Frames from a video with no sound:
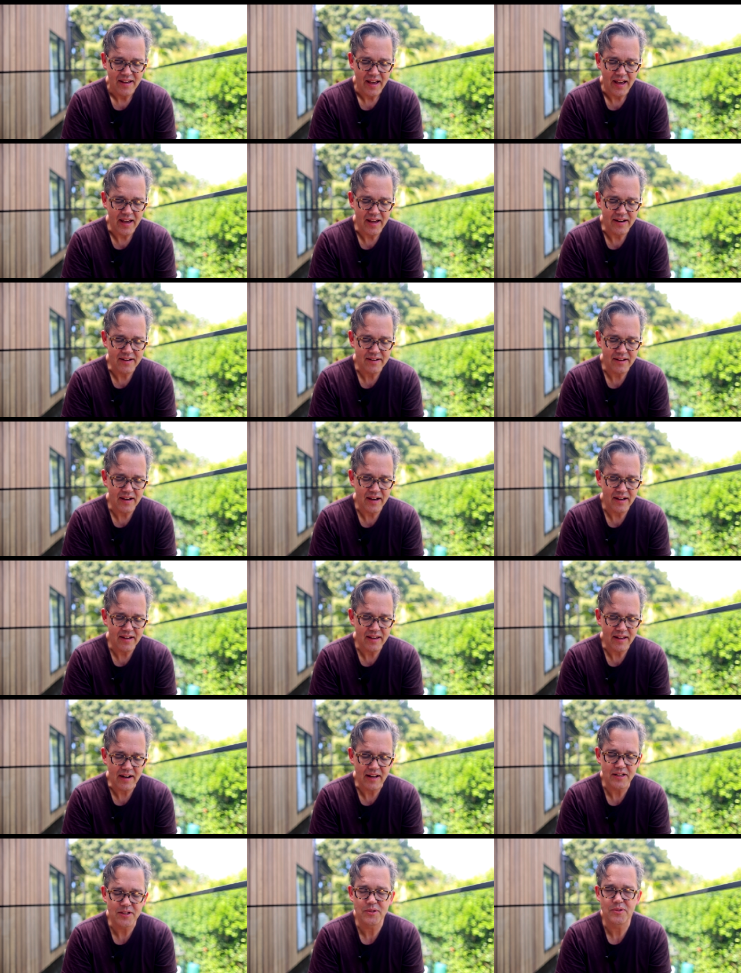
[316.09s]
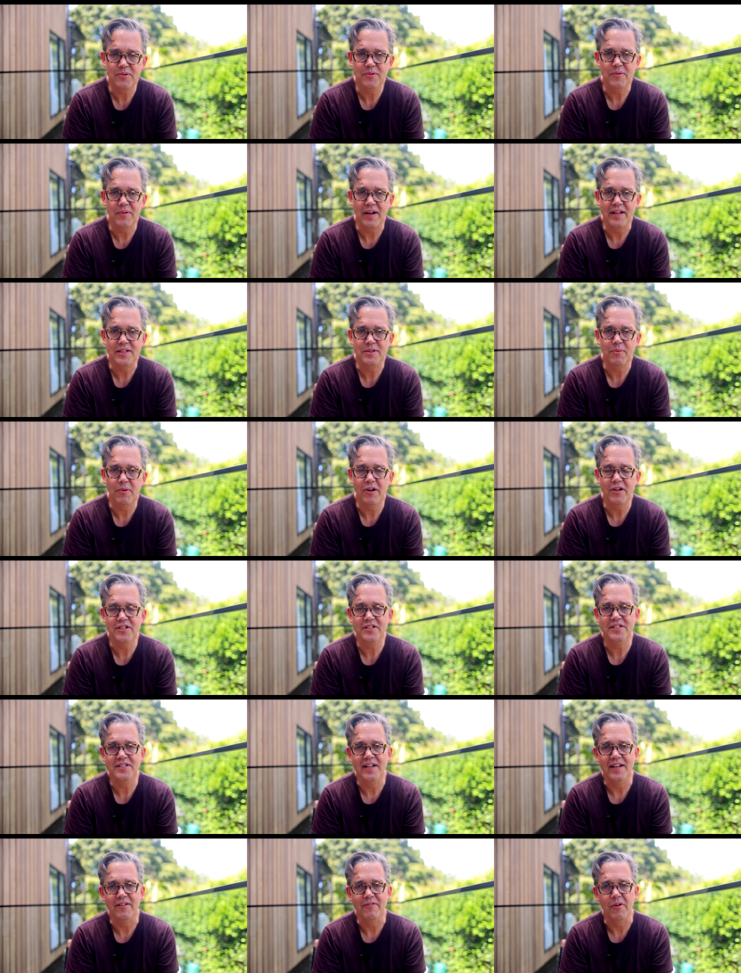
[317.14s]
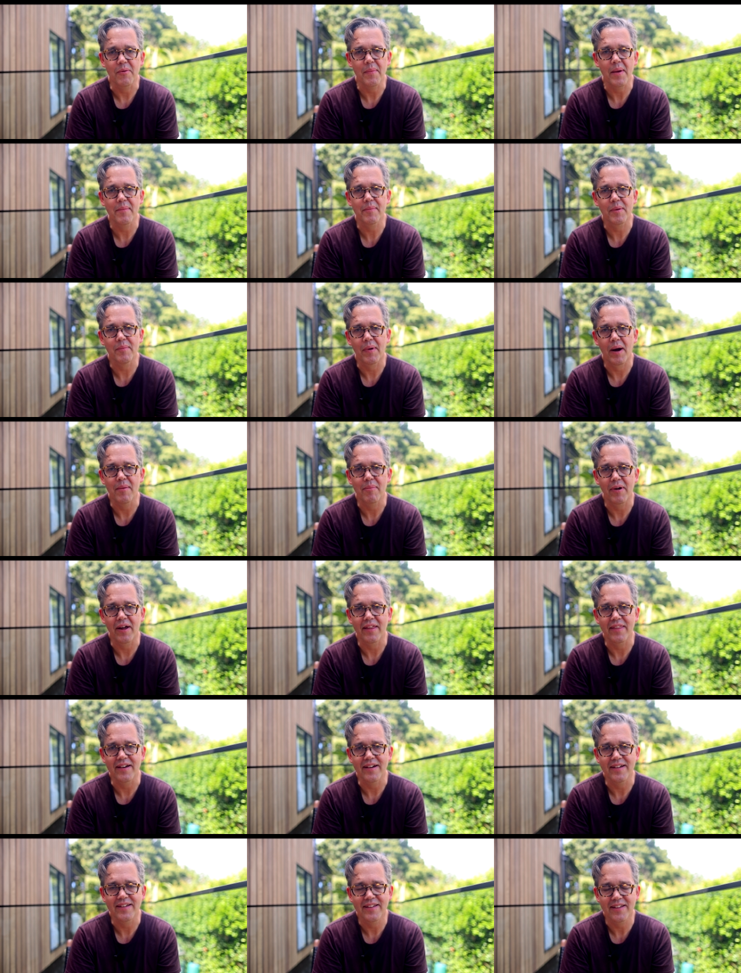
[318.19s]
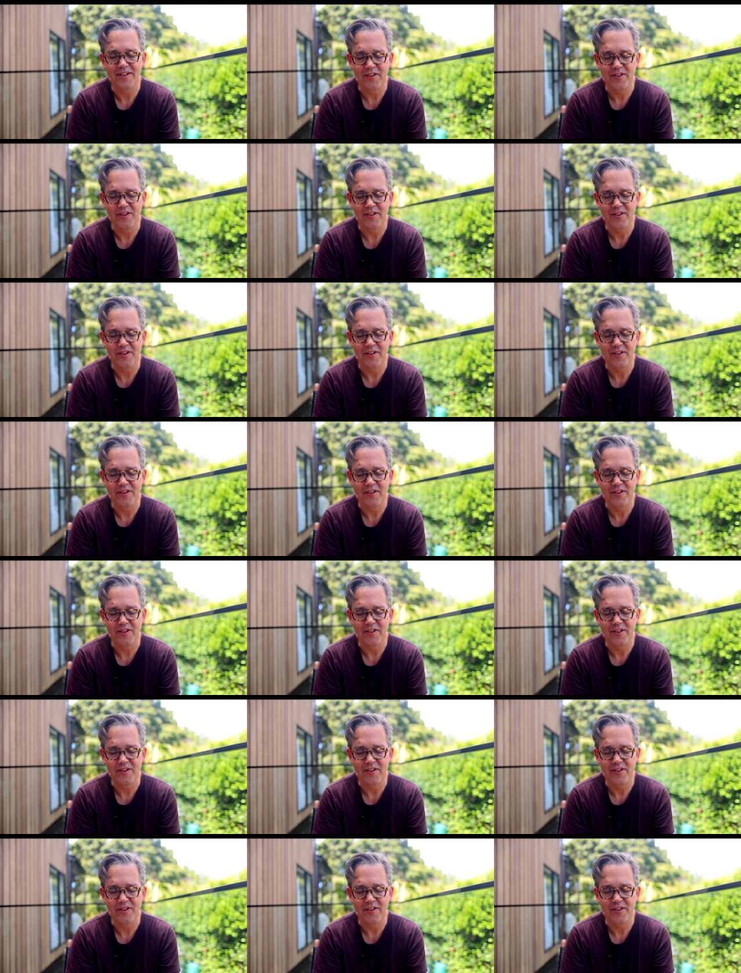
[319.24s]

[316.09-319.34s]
And yeah, let's watch and remember my brother